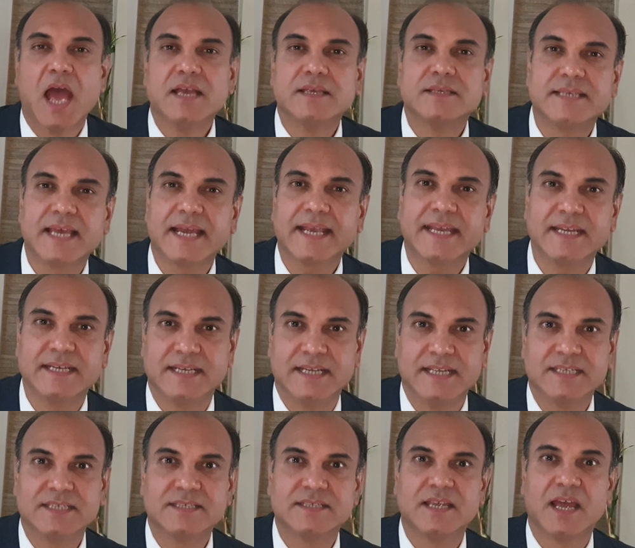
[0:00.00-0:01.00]
Second
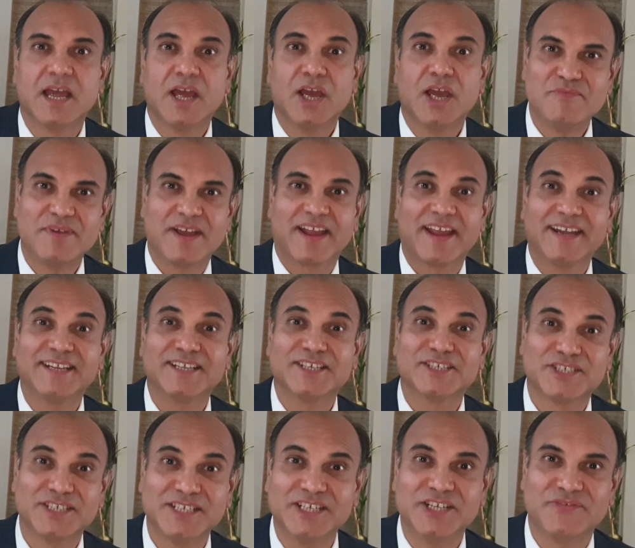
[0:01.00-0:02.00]
is, by getting
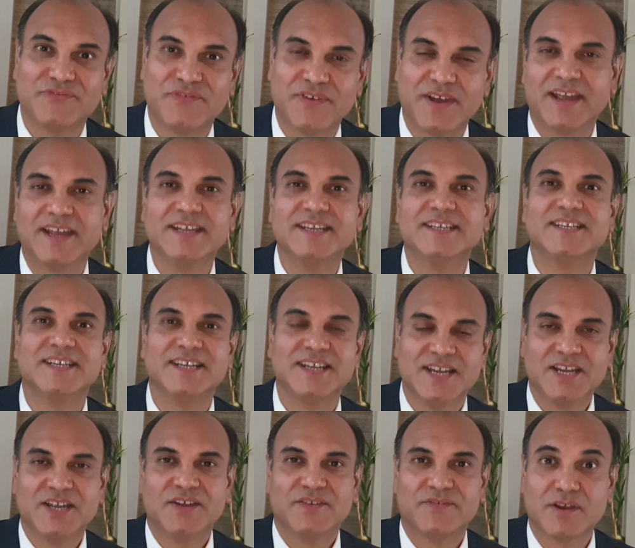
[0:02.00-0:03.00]
certified
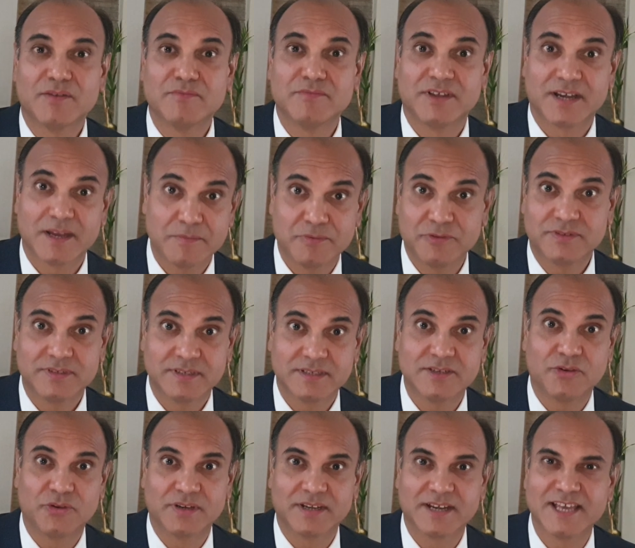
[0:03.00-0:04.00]
from a
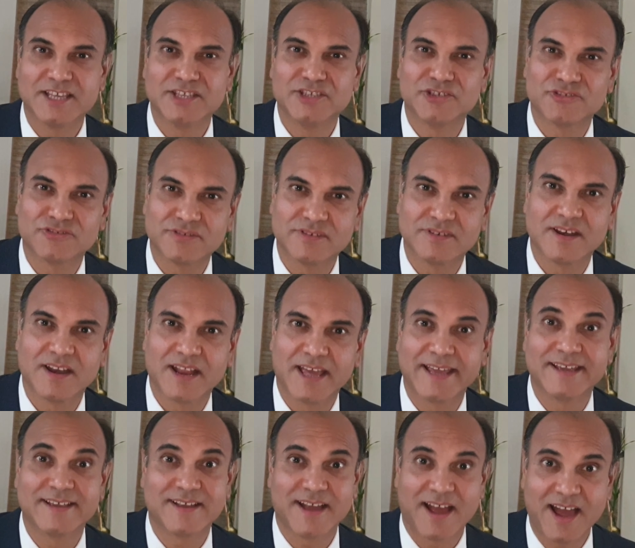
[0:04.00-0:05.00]
reputed organization
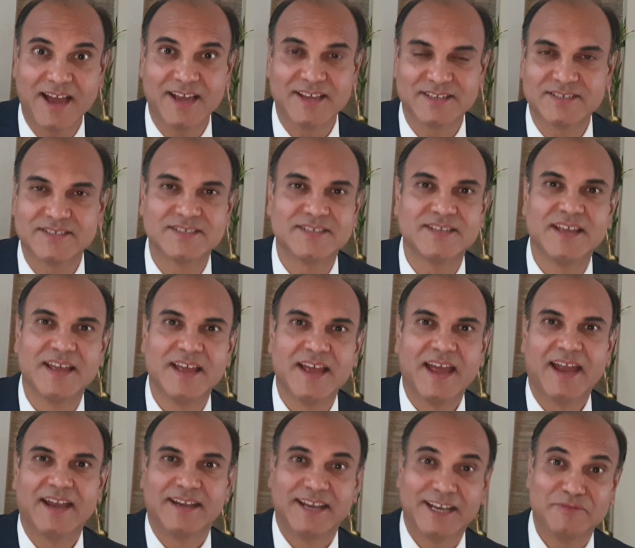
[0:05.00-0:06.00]
like us,
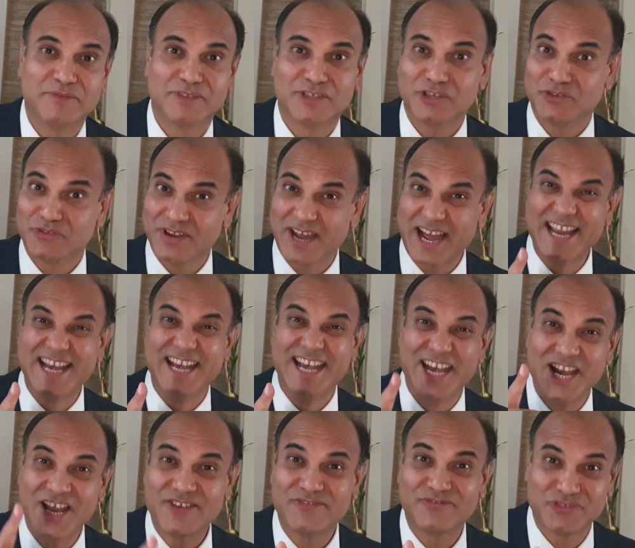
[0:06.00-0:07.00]
and let me tell you, I
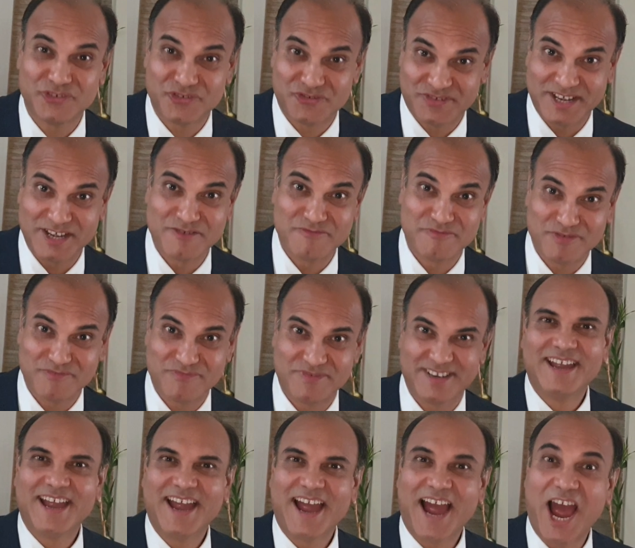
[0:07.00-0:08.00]
love to train
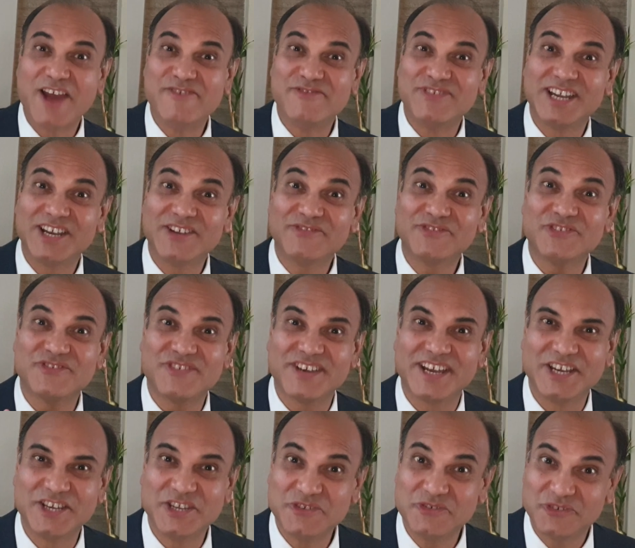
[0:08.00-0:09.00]
people. I would love to
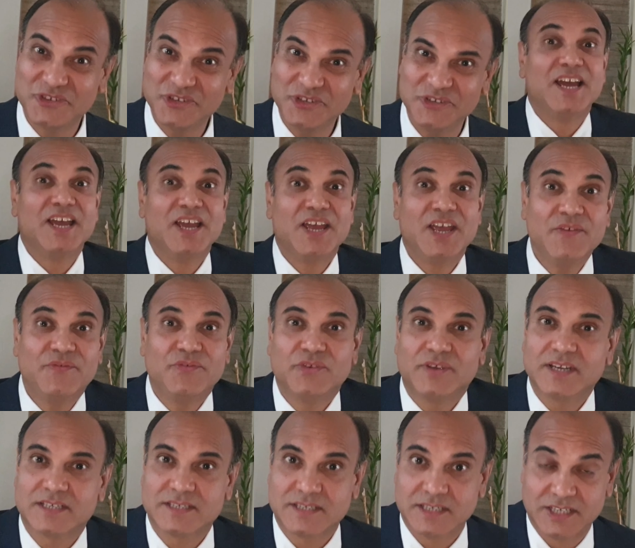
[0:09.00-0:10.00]
train you too. If you
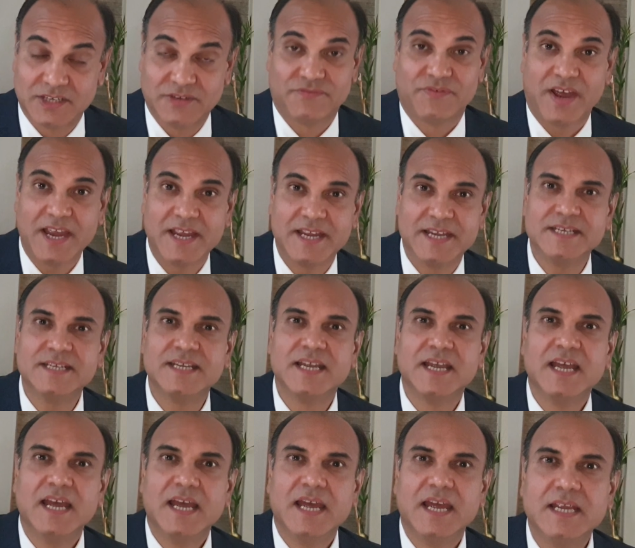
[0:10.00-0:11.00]
get certified,
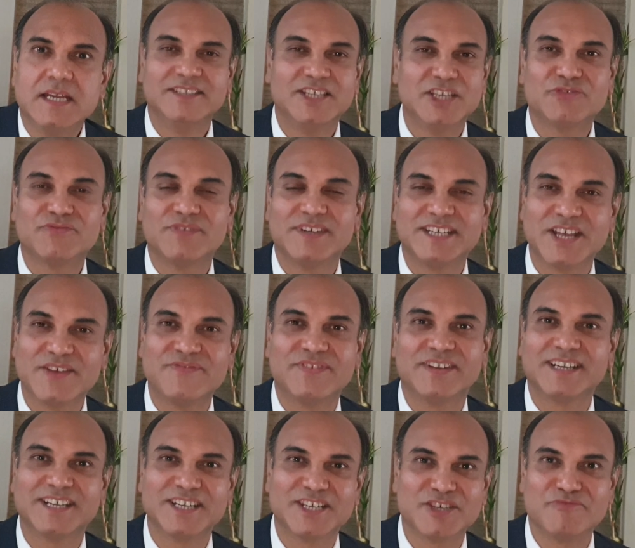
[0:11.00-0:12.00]
this will
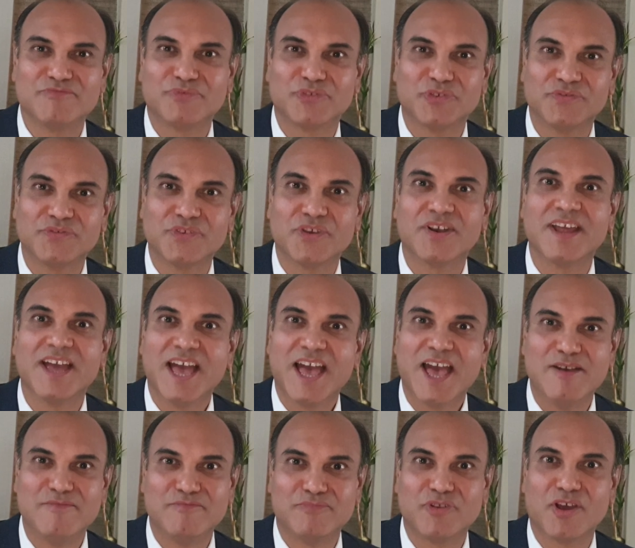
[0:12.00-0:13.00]
definitely improve your
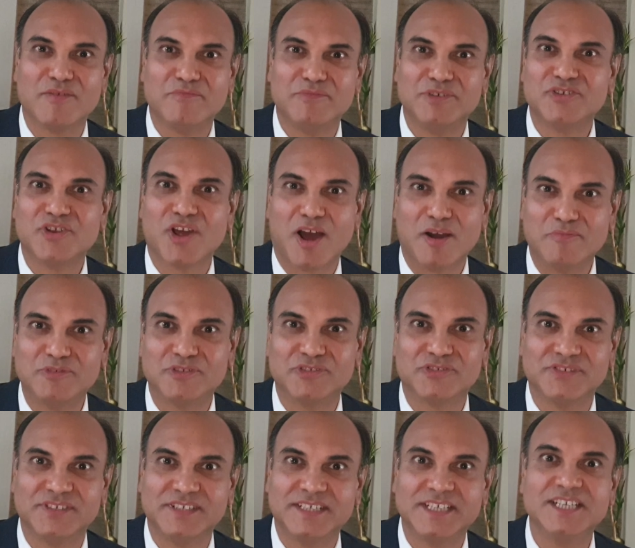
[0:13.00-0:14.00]
employment
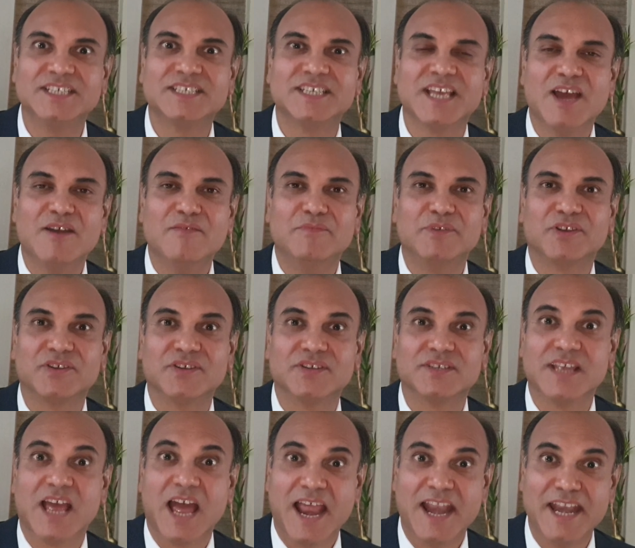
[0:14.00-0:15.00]
opportunities,
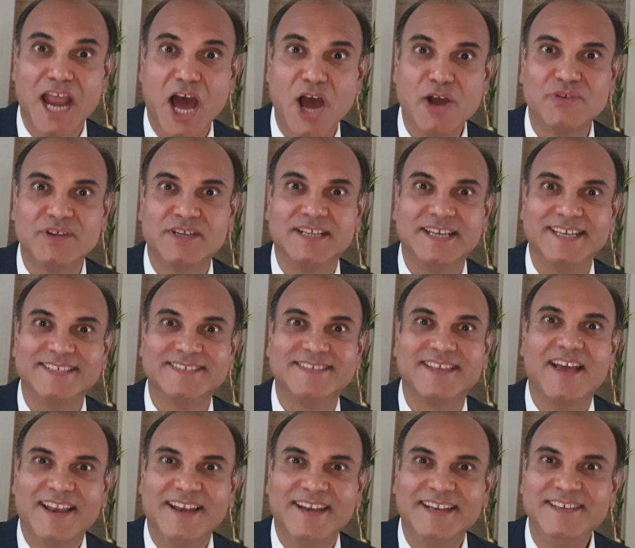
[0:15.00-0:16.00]
because nowadays
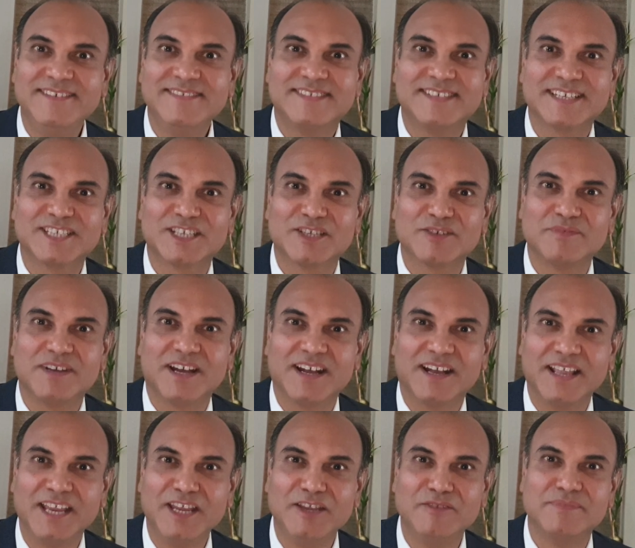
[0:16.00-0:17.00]
Lean Six Sigma
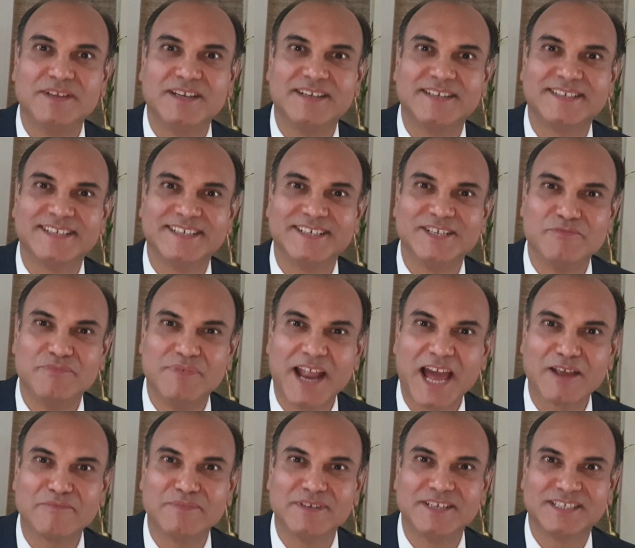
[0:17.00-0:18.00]
green belt and
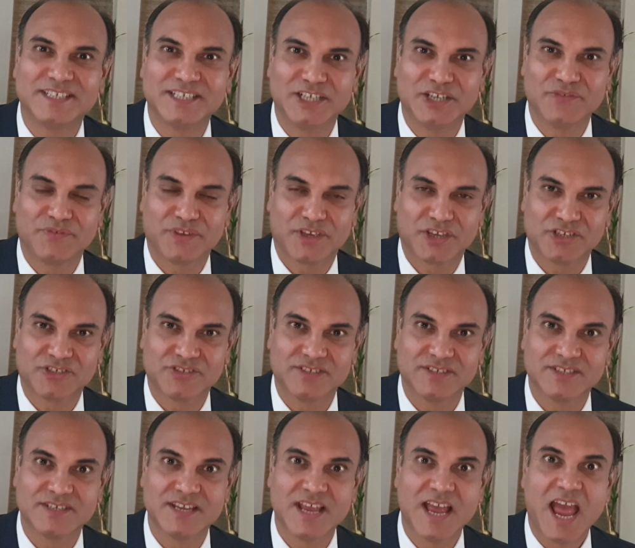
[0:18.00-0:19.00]
black belt
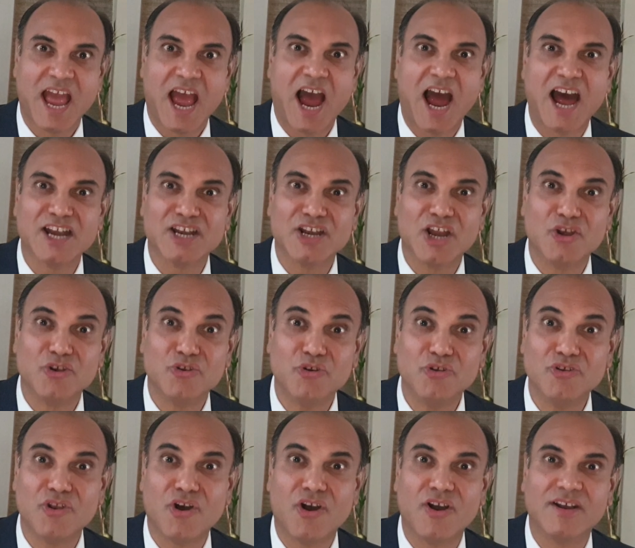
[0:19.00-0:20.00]
certifications are no
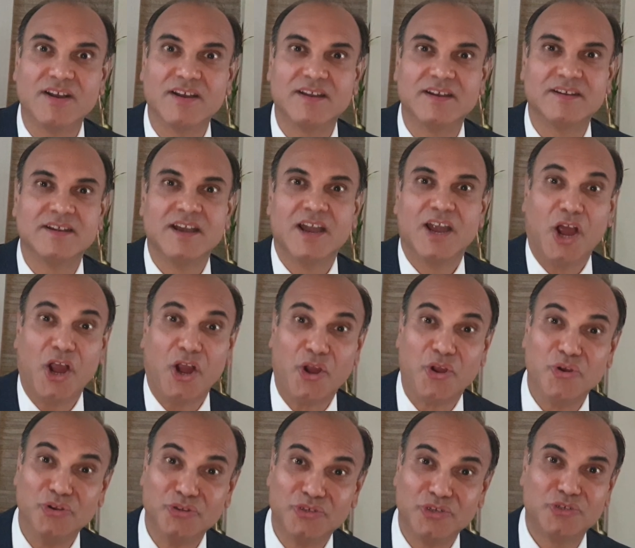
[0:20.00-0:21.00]
longer
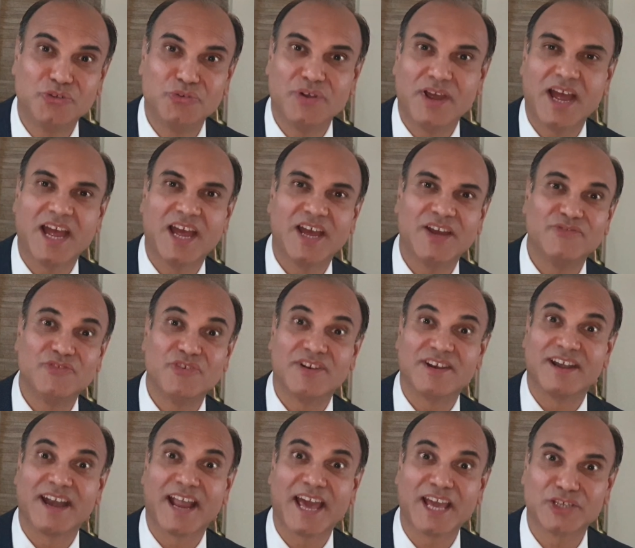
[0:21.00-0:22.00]
good to have
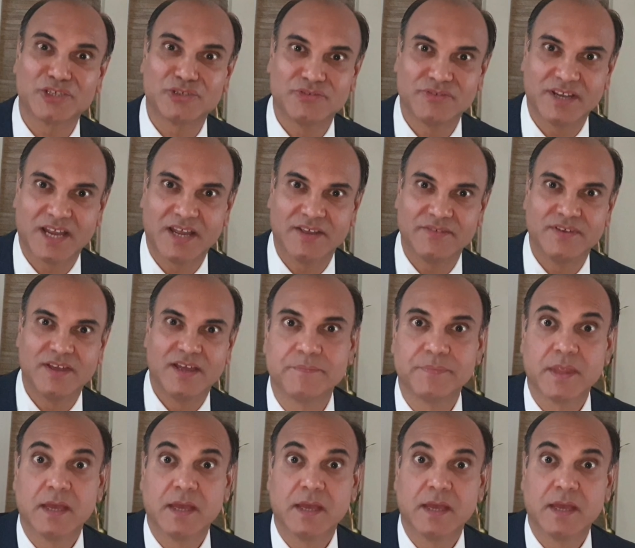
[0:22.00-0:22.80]
or nice to have.